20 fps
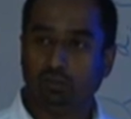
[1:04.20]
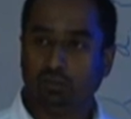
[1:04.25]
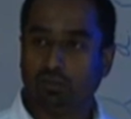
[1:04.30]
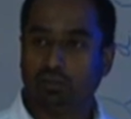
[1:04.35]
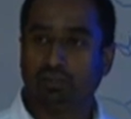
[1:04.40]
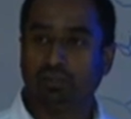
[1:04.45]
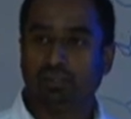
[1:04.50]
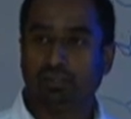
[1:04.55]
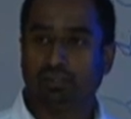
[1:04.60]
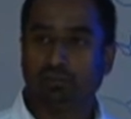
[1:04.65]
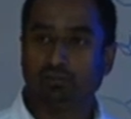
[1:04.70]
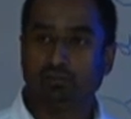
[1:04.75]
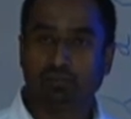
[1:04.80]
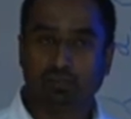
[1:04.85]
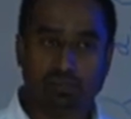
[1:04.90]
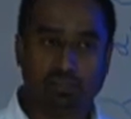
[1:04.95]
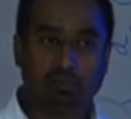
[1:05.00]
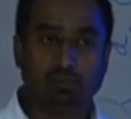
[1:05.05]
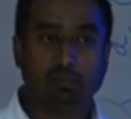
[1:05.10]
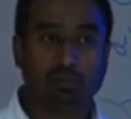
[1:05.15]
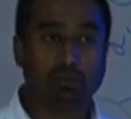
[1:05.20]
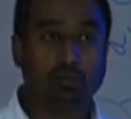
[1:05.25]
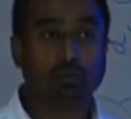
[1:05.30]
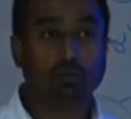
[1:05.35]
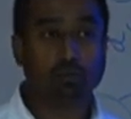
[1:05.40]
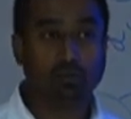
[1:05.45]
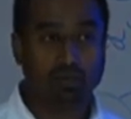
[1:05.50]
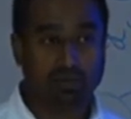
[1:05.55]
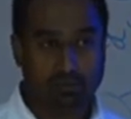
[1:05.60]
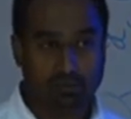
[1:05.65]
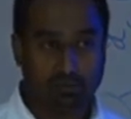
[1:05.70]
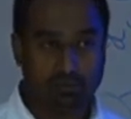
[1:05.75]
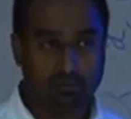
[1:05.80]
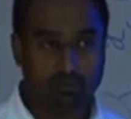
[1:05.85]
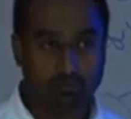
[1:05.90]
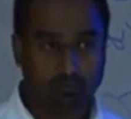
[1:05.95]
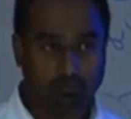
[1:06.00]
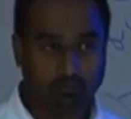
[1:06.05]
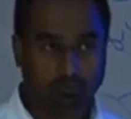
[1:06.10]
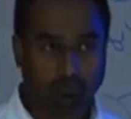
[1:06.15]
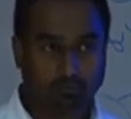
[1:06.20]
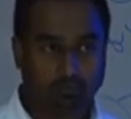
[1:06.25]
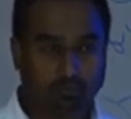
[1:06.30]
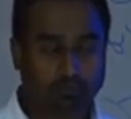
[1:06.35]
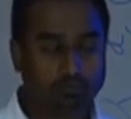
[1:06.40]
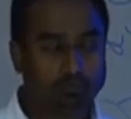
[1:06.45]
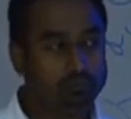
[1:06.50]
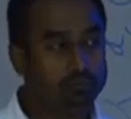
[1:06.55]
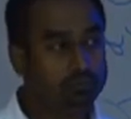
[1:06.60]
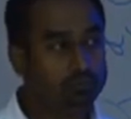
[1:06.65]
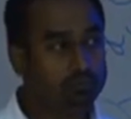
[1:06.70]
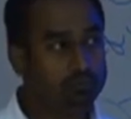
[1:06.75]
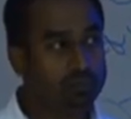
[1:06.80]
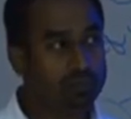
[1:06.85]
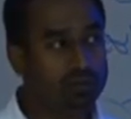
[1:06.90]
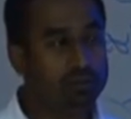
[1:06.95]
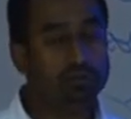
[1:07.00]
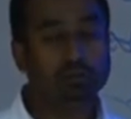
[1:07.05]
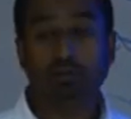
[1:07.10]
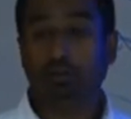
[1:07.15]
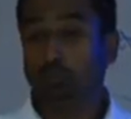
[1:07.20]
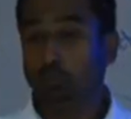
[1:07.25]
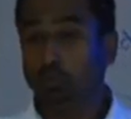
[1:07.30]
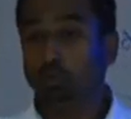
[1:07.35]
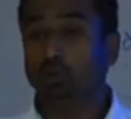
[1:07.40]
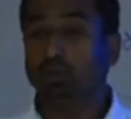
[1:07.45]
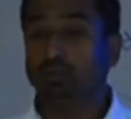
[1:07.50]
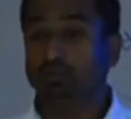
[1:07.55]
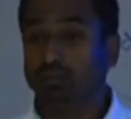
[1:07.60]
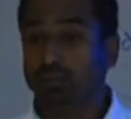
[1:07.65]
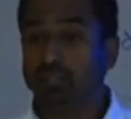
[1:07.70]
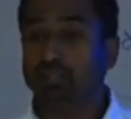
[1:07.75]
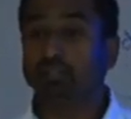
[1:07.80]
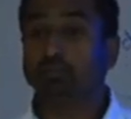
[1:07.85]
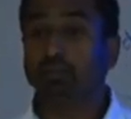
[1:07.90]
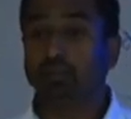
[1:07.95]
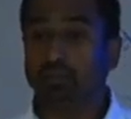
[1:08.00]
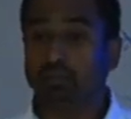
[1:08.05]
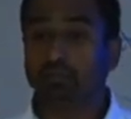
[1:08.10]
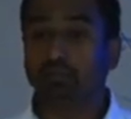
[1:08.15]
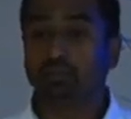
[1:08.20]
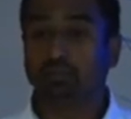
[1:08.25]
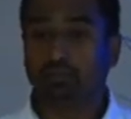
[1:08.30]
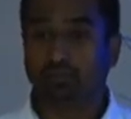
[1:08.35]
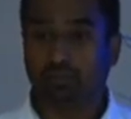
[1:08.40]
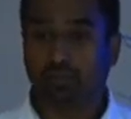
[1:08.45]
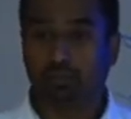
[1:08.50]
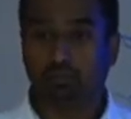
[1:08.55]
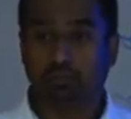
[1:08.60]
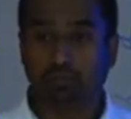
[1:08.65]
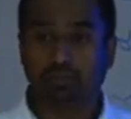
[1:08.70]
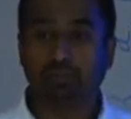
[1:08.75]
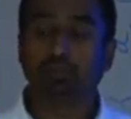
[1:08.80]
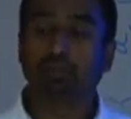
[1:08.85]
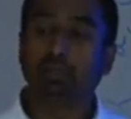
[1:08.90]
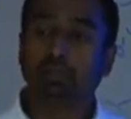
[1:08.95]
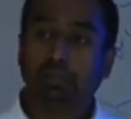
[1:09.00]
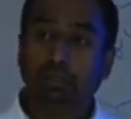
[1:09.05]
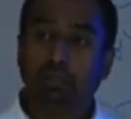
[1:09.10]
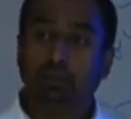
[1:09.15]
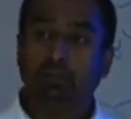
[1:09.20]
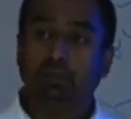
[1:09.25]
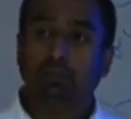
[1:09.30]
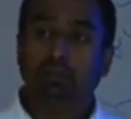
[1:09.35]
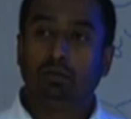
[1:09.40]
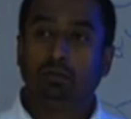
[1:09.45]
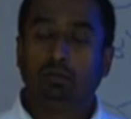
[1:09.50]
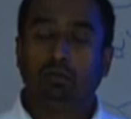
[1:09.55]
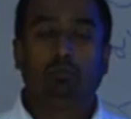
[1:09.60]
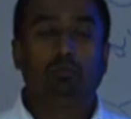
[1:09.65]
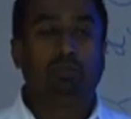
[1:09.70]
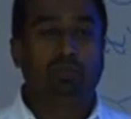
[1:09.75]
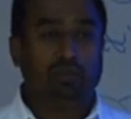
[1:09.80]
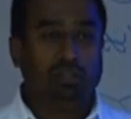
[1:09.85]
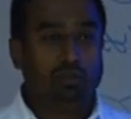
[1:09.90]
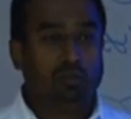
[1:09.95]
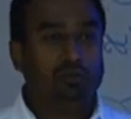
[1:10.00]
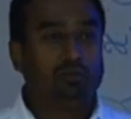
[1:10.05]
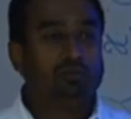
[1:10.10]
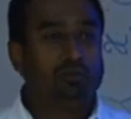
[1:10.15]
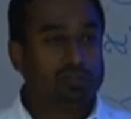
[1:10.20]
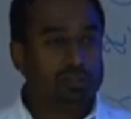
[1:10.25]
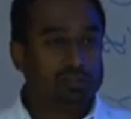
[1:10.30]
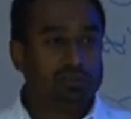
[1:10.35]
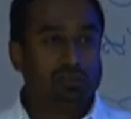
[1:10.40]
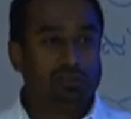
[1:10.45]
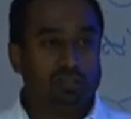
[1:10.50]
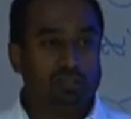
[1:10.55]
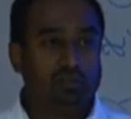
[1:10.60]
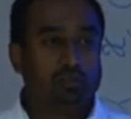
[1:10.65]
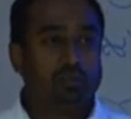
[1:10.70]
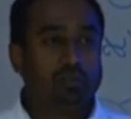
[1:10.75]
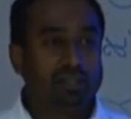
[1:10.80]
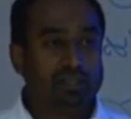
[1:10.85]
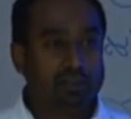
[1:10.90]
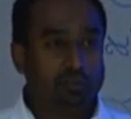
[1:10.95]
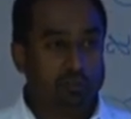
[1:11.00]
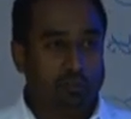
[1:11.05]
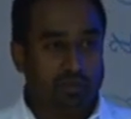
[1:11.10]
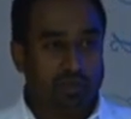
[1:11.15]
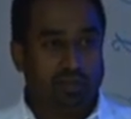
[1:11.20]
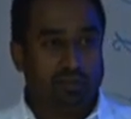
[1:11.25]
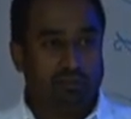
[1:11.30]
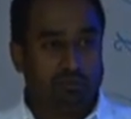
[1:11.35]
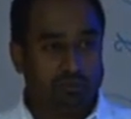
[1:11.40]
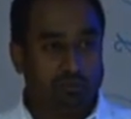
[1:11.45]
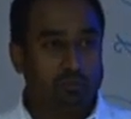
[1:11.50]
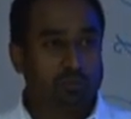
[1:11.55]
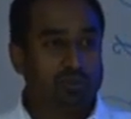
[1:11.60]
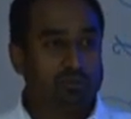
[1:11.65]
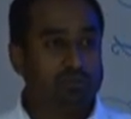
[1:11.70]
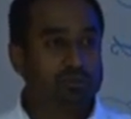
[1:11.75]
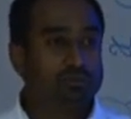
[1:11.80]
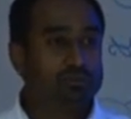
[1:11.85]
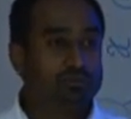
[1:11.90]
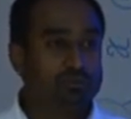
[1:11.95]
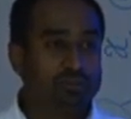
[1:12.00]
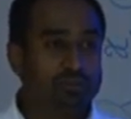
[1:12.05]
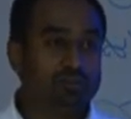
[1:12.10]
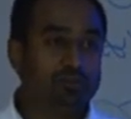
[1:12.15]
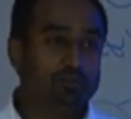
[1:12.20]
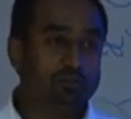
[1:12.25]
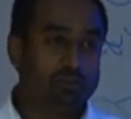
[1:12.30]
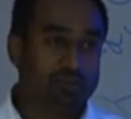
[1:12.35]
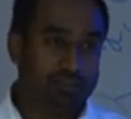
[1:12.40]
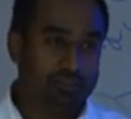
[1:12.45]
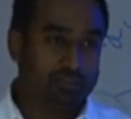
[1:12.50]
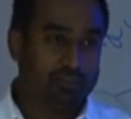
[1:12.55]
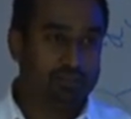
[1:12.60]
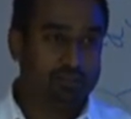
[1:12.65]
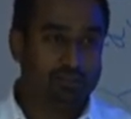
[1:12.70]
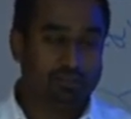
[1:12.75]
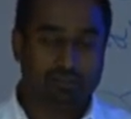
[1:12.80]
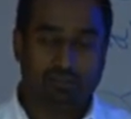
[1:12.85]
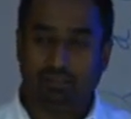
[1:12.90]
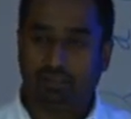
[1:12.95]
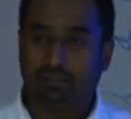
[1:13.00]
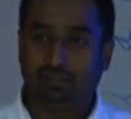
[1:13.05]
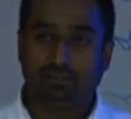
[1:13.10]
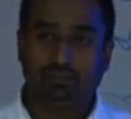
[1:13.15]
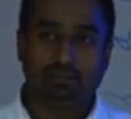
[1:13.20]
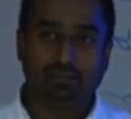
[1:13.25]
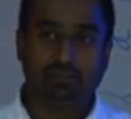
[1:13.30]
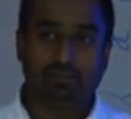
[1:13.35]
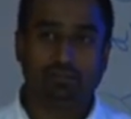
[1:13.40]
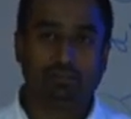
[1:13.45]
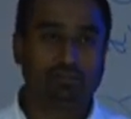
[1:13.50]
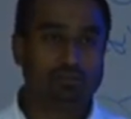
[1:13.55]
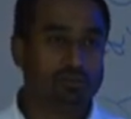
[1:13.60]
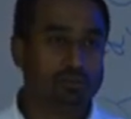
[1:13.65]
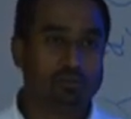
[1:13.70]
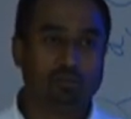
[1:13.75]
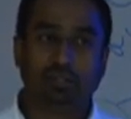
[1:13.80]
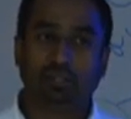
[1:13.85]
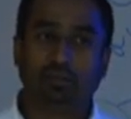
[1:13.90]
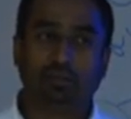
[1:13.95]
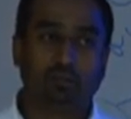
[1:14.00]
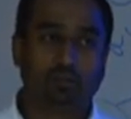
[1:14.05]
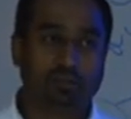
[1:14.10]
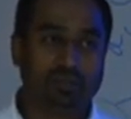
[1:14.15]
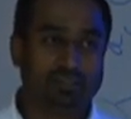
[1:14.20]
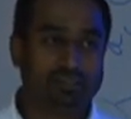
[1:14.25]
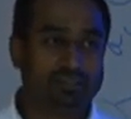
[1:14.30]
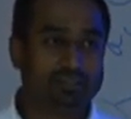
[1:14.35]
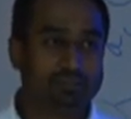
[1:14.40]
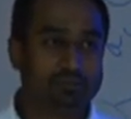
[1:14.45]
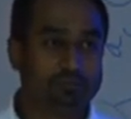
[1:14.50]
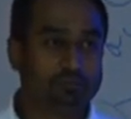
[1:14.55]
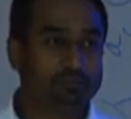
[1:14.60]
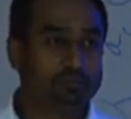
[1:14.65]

Duracrete is a reasonably good method. There are more advanced methods available, but along with that you need to buy the brain of the person who developed it, because it's extremely complex.